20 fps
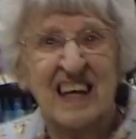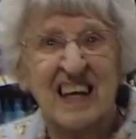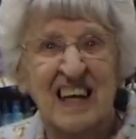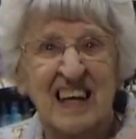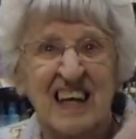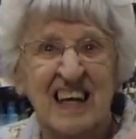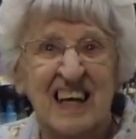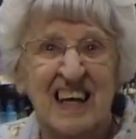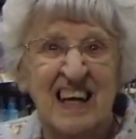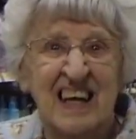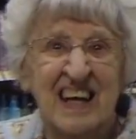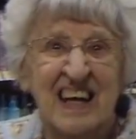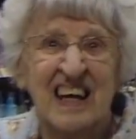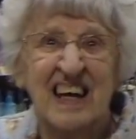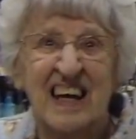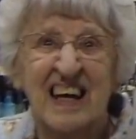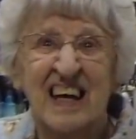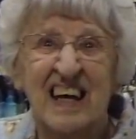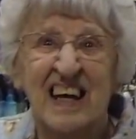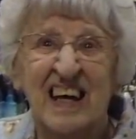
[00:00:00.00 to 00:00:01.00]

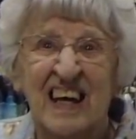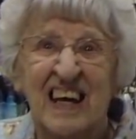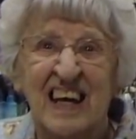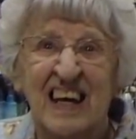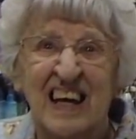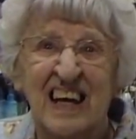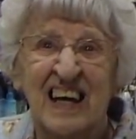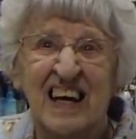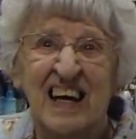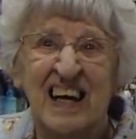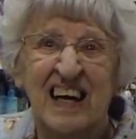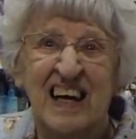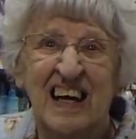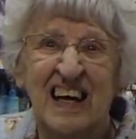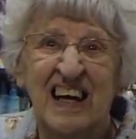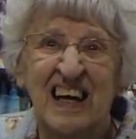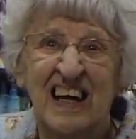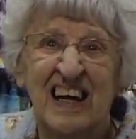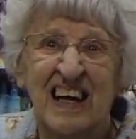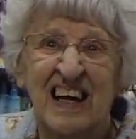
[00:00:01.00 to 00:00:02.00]

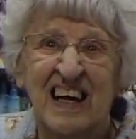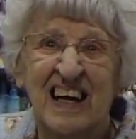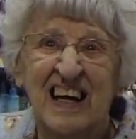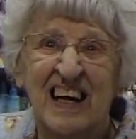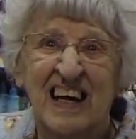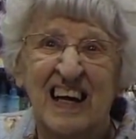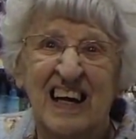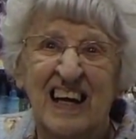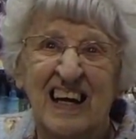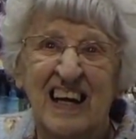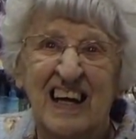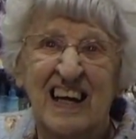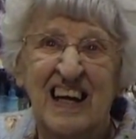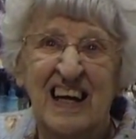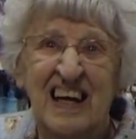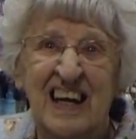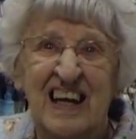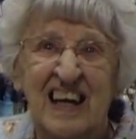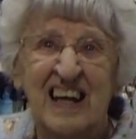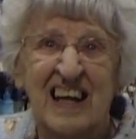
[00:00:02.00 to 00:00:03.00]

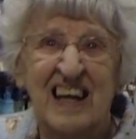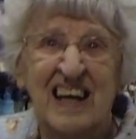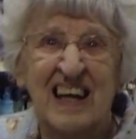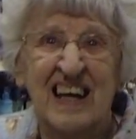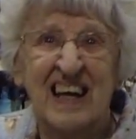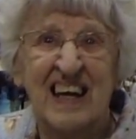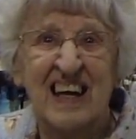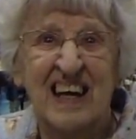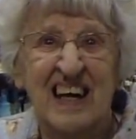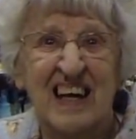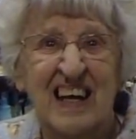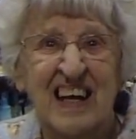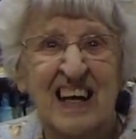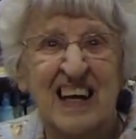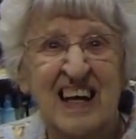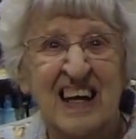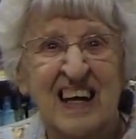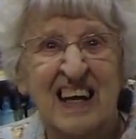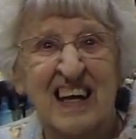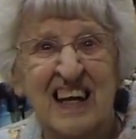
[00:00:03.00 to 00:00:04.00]

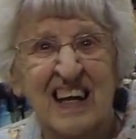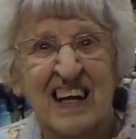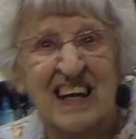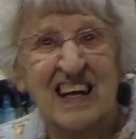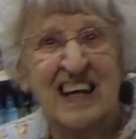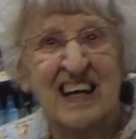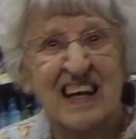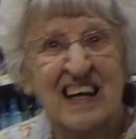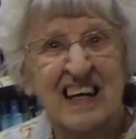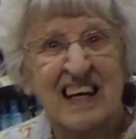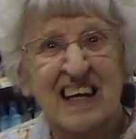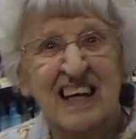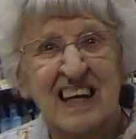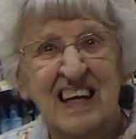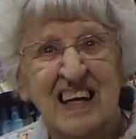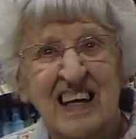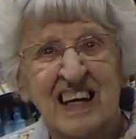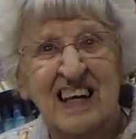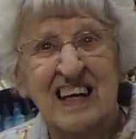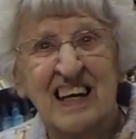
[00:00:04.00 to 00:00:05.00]

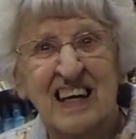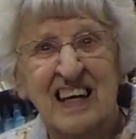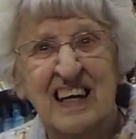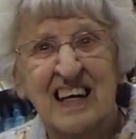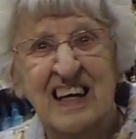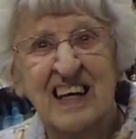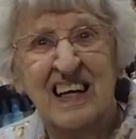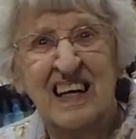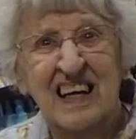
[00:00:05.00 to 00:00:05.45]
Nobody speaks.